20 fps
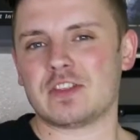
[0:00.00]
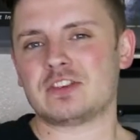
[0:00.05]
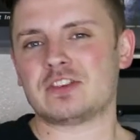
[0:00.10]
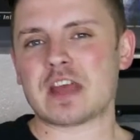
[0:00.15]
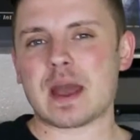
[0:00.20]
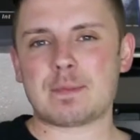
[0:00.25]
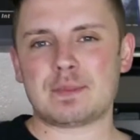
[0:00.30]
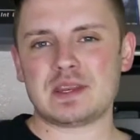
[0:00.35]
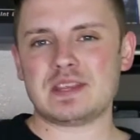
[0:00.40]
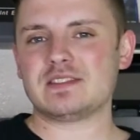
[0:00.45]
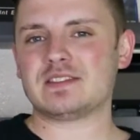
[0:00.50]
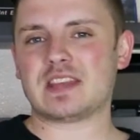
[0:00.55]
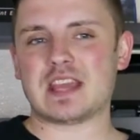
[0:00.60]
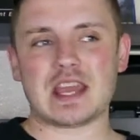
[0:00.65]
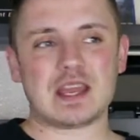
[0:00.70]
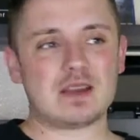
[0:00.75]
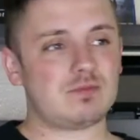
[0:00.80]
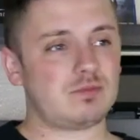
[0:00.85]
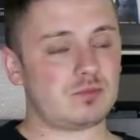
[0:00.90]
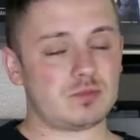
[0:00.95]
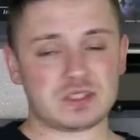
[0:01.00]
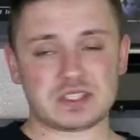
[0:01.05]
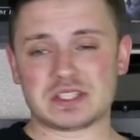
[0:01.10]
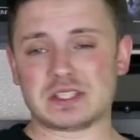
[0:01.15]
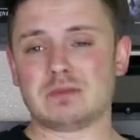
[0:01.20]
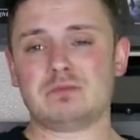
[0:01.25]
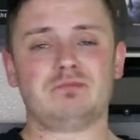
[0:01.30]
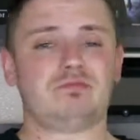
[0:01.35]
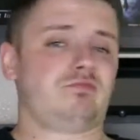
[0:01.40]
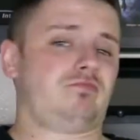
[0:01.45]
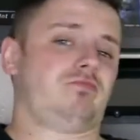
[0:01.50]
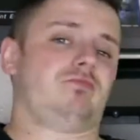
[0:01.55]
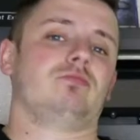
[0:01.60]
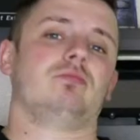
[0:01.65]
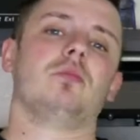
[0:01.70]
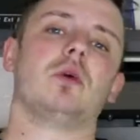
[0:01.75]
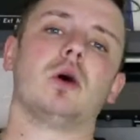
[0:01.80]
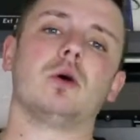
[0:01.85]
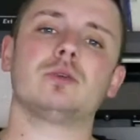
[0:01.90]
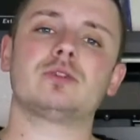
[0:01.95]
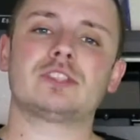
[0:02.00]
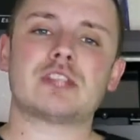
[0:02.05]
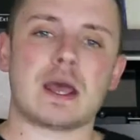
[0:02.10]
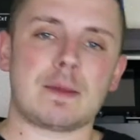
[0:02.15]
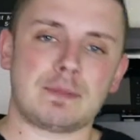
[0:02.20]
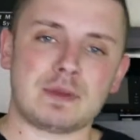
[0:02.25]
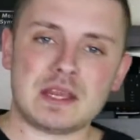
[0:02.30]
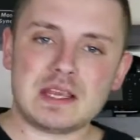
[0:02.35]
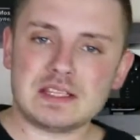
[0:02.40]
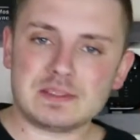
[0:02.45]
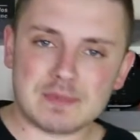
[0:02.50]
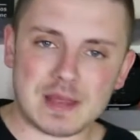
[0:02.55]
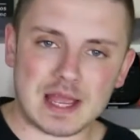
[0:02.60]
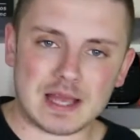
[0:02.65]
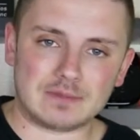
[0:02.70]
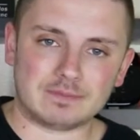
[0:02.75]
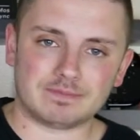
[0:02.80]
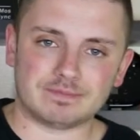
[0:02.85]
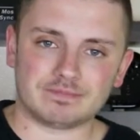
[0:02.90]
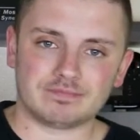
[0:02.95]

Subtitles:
Japanese game was some old Japanese man.